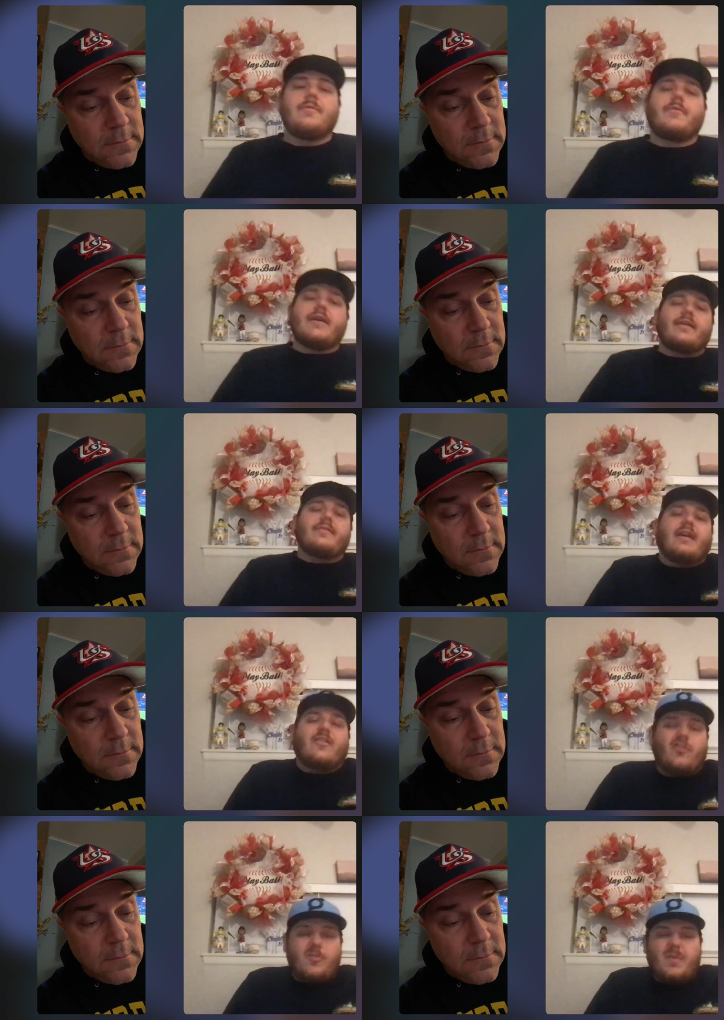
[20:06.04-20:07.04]
Speaker 1: definitely climb the
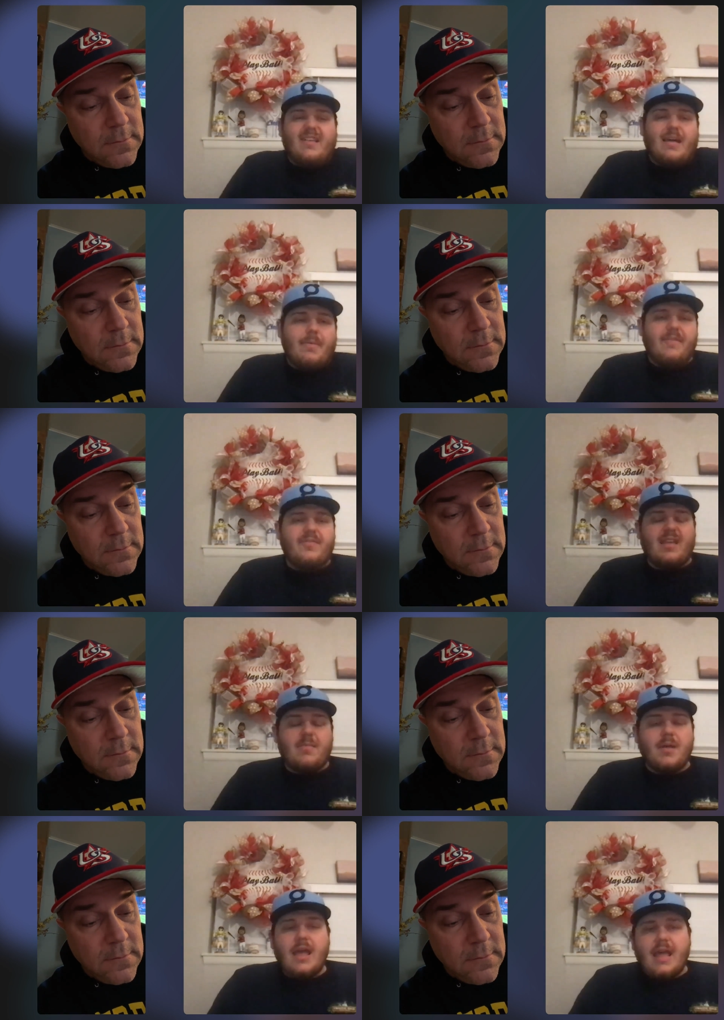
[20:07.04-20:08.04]
rankings next year, be
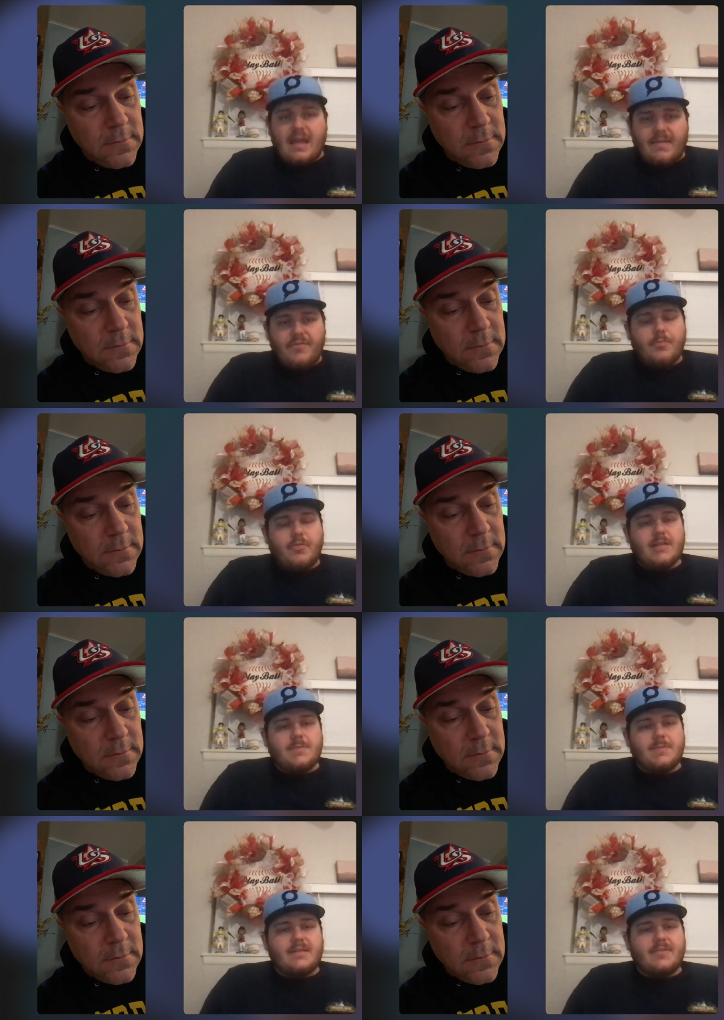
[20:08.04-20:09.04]
top half team if
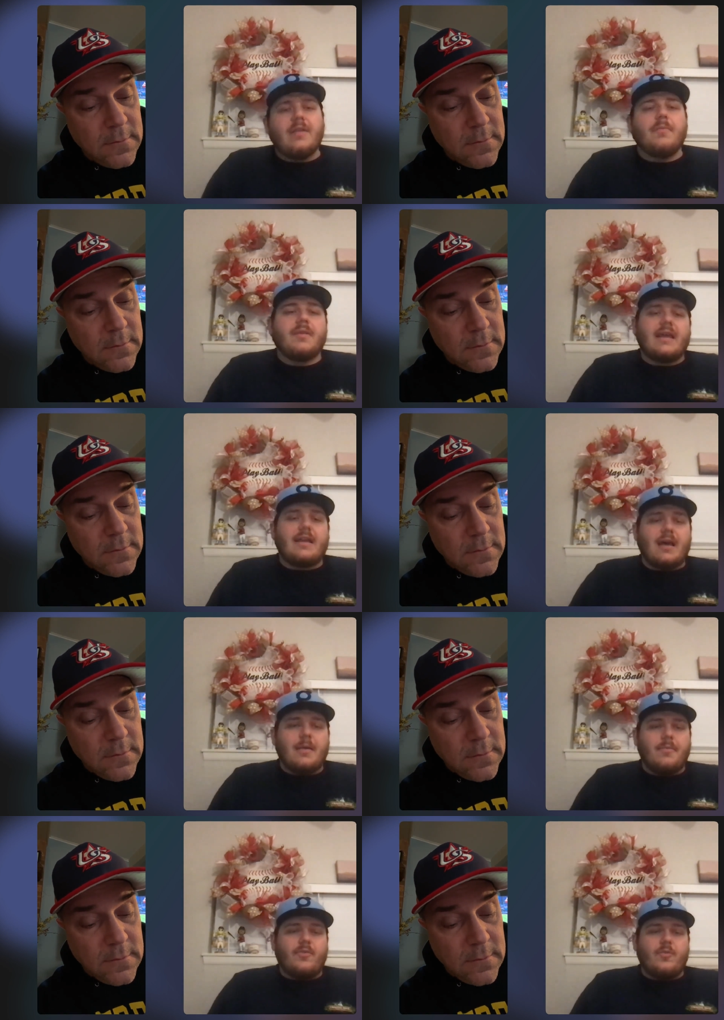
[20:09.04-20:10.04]
their prospects develop.
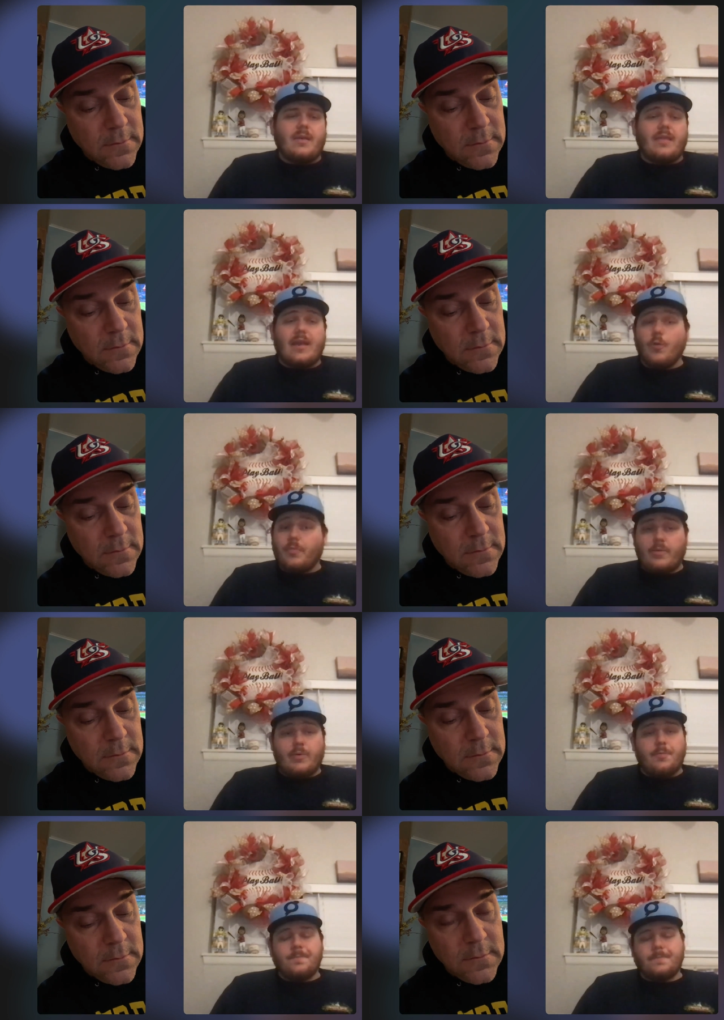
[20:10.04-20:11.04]
Like I'm assuming
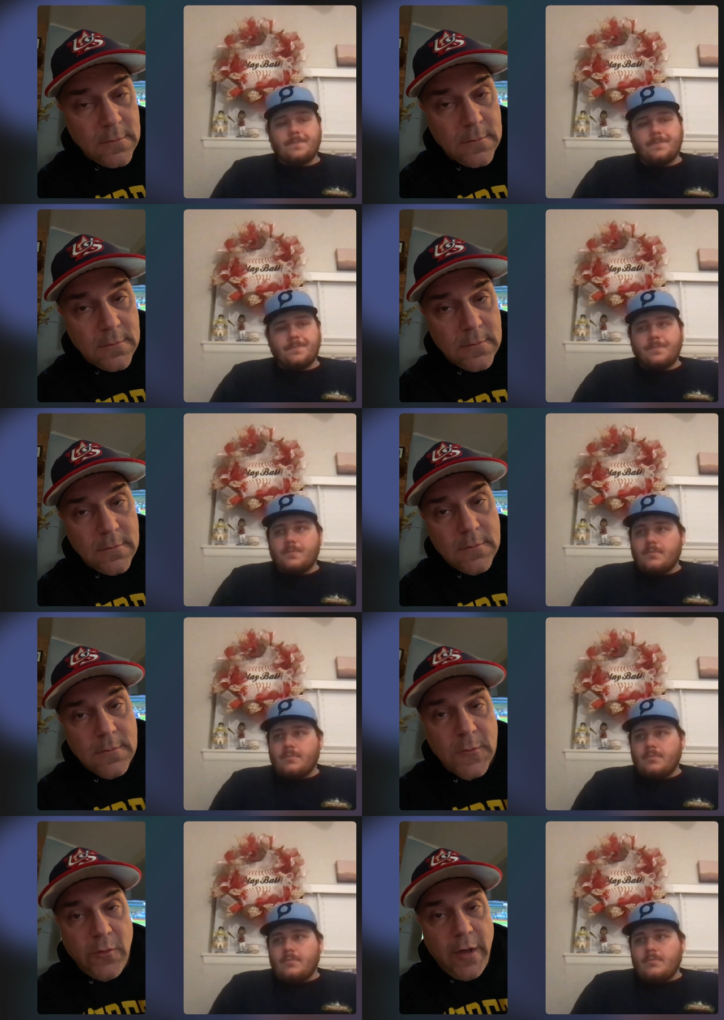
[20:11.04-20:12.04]
they hope they will.
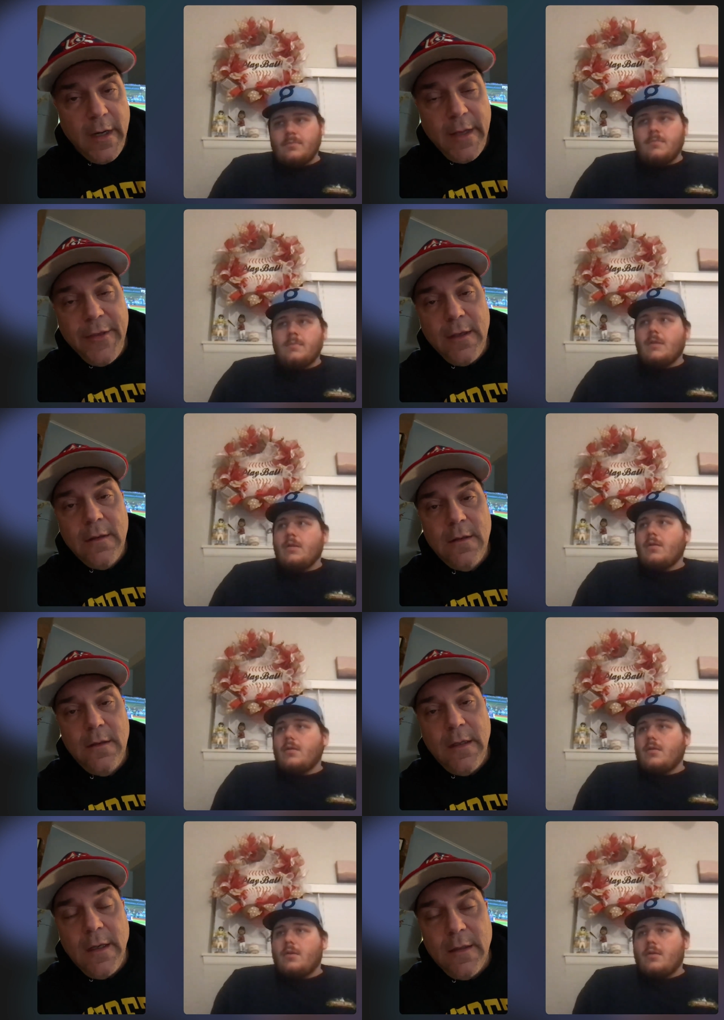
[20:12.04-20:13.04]
Speaker 2: Right, I think
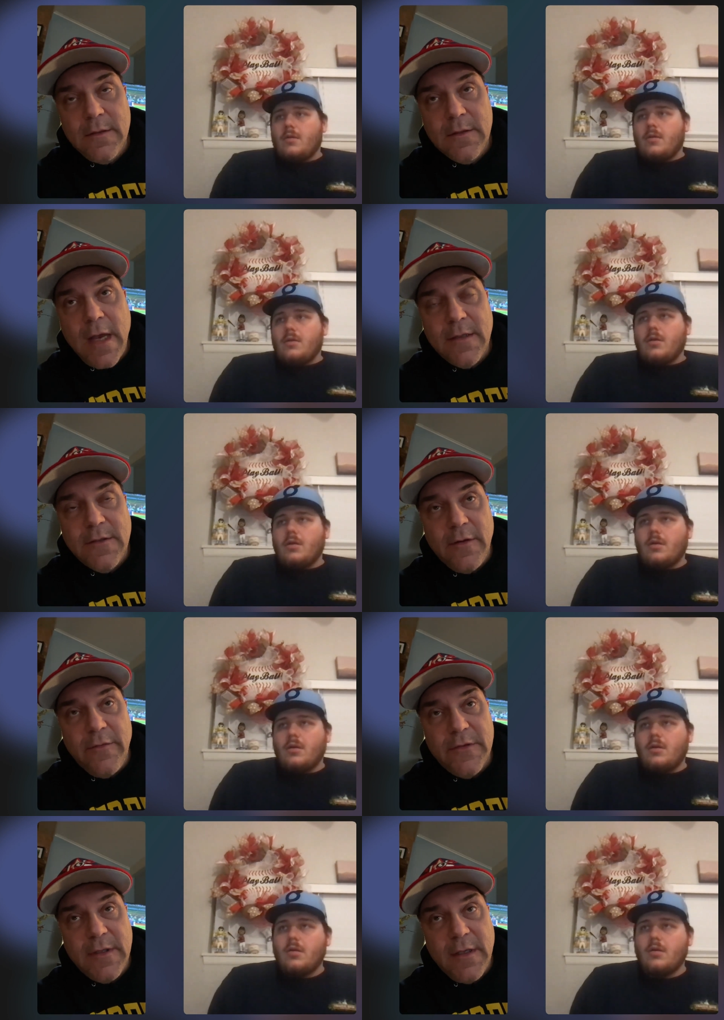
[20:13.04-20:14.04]
yeah, and Scott
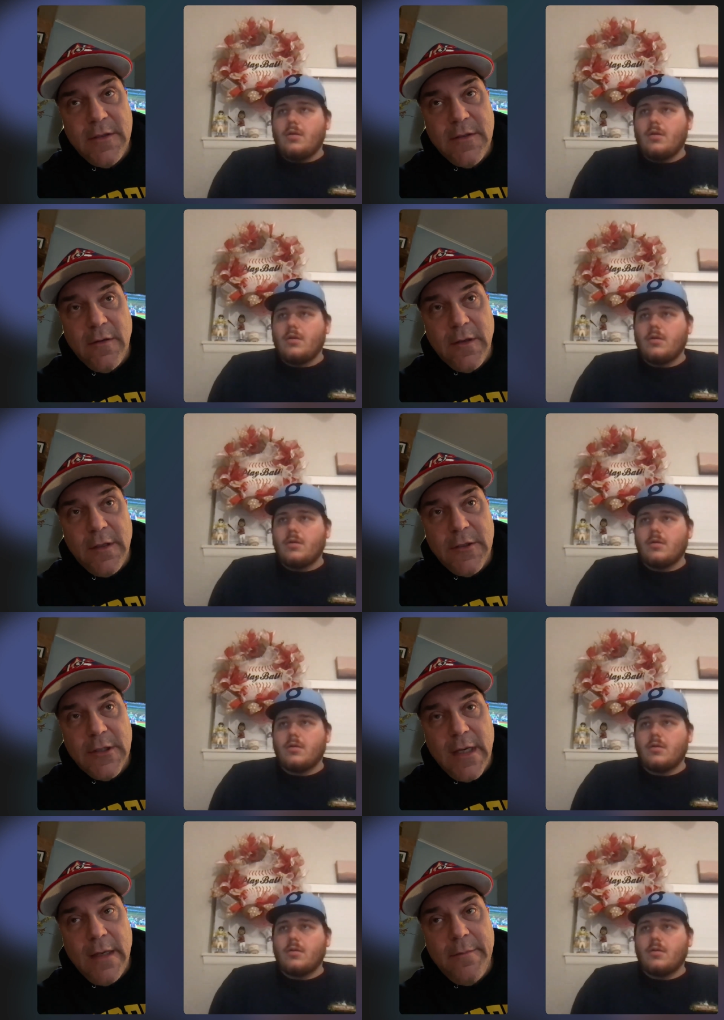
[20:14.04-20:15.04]
Servais, I think he's doing a
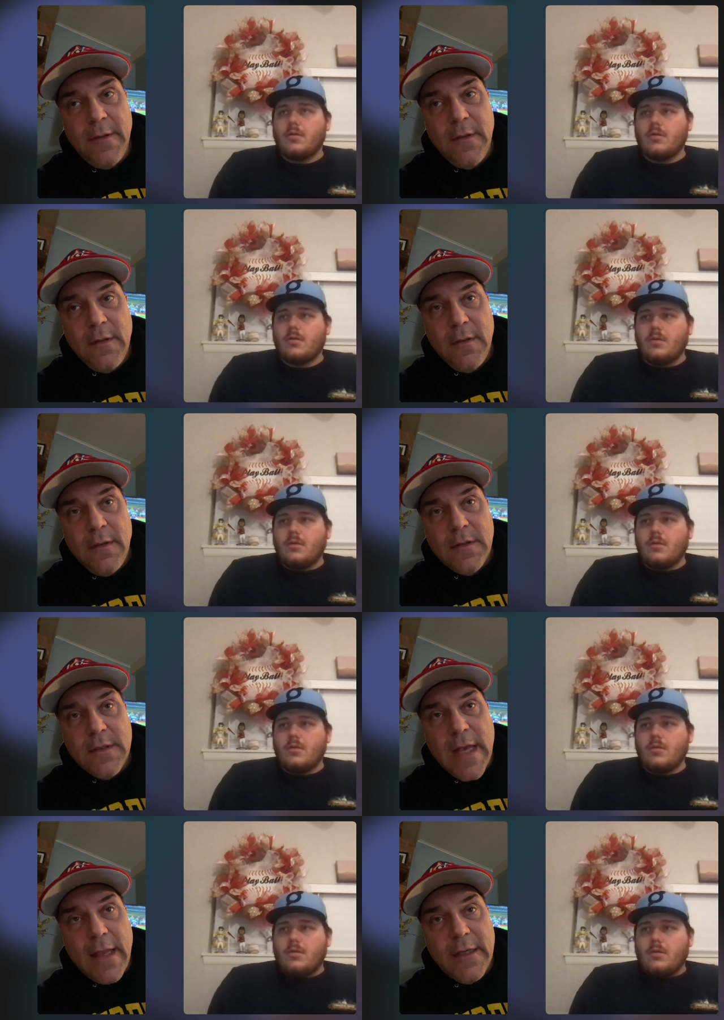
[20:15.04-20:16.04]
good job,
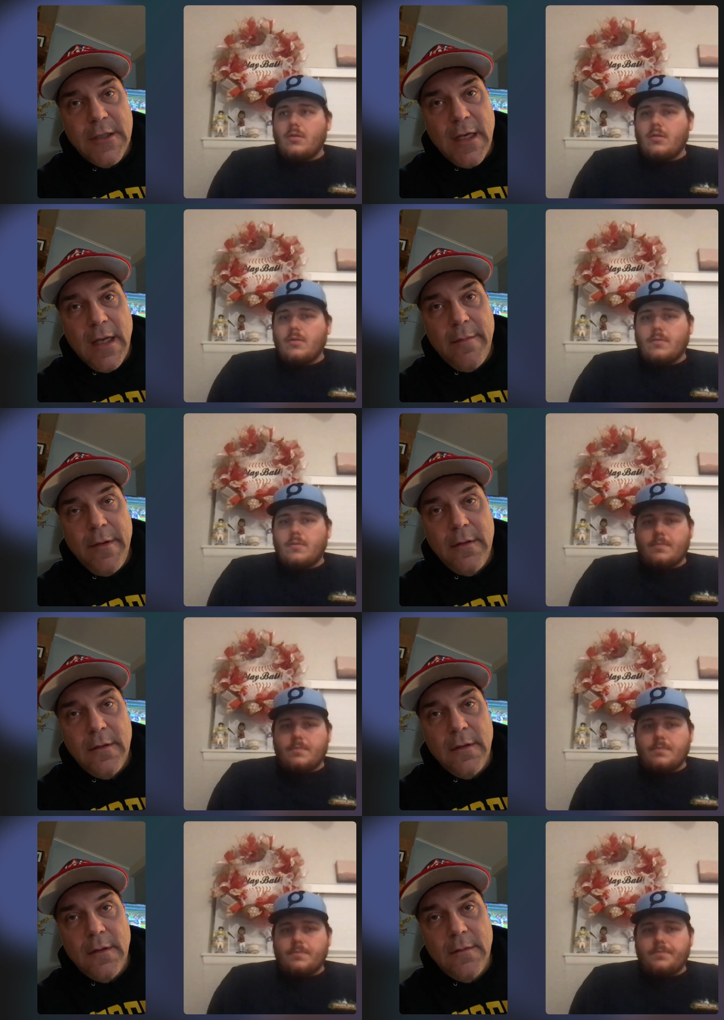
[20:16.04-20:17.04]
solid job,
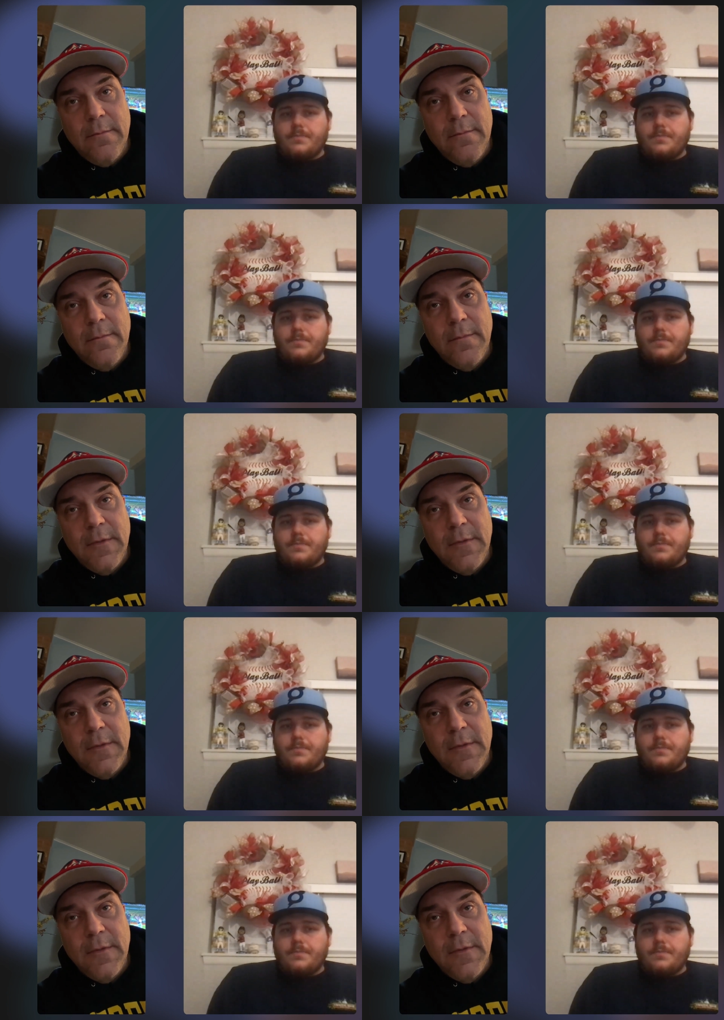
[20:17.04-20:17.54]
um,